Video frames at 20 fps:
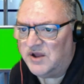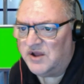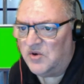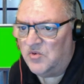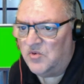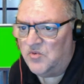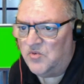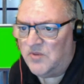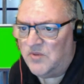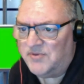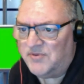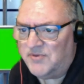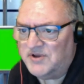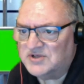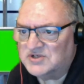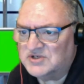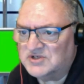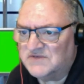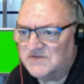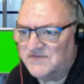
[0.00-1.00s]
All my
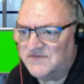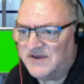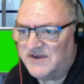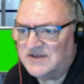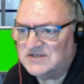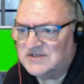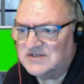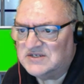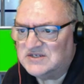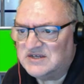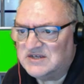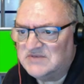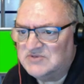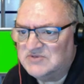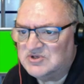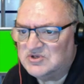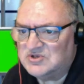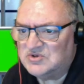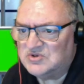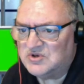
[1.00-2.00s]
predictions and fantasy teams
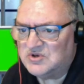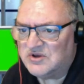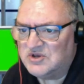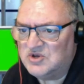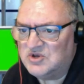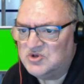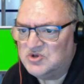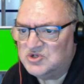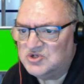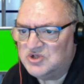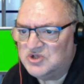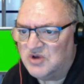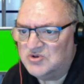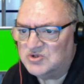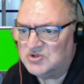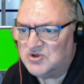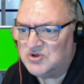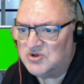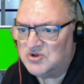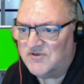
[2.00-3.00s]
took a huge
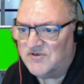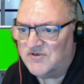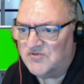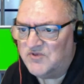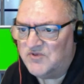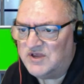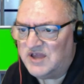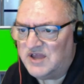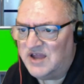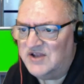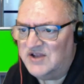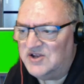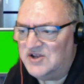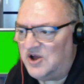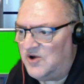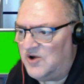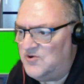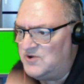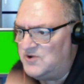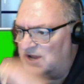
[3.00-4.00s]
nosedive this weekend.
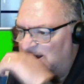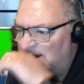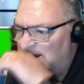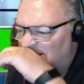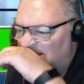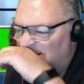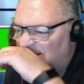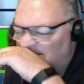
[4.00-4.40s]
Oh dear.